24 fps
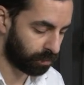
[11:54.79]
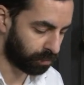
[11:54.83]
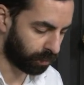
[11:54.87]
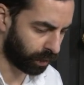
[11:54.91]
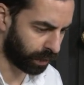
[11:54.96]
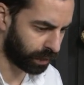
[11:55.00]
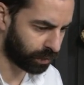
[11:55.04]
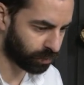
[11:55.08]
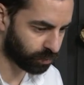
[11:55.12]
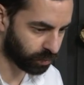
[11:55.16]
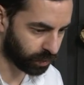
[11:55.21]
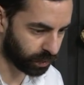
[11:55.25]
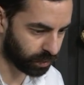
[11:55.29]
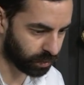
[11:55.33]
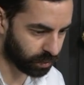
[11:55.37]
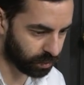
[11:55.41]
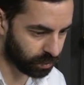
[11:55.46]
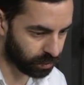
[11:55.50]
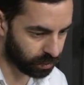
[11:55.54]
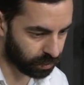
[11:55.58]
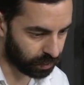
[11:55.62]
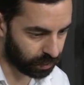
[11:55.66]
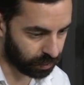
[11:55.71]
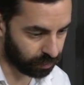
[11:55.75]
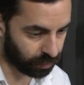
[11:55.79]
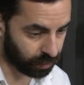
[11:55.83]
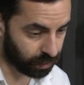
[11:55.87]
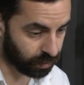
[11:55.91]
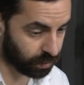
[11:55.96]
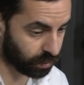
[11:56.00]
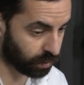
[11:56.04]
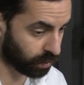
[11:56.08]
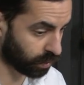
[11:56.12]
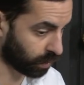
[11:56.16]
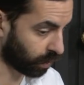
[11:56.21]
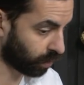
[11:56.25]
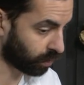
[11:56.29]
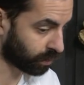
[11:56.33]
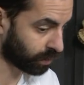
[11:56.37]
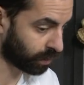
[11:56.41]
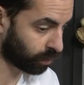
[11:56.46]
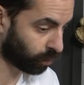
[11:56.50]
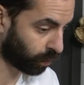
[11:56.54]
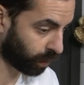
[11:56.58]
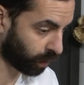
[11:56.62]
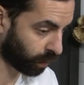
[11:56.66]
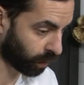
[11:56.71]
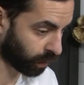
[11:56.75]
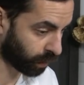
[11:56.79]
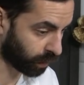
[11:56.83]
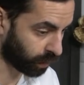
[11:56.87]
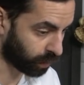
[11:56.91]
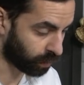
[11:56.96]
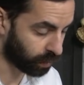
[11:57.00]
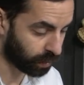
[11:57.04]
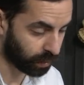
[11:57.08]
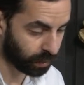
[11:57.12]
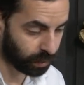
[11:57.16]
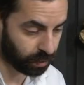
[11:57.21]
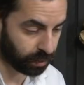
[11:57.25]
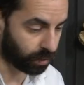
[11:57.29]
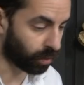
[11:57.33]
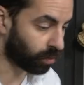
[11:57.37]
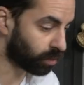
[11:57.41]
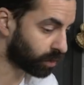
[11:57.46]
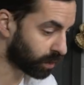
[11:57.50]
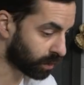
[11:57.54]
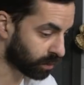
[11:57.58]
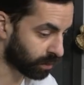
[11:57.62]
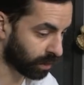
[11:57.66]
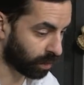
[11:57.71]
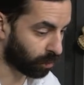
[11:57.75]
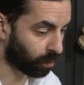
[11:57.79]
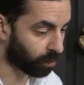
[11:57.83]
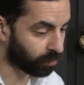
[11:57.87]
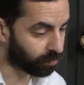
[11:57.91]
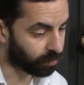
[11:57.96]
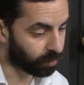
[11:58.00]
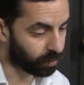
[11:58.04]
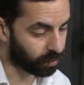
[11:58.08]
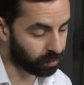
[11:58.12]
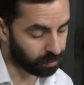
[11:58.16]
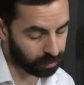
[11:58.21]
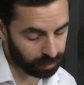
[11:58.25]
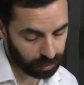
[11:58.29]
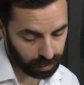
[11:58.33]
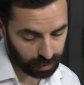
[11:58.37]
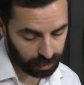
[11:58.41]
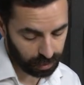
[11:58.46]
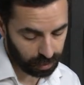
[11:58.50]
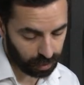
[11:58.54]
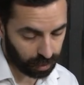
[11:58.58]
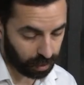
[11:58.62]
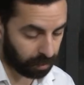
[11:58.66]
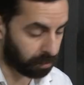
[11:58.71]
my interest in this started when I noticed how often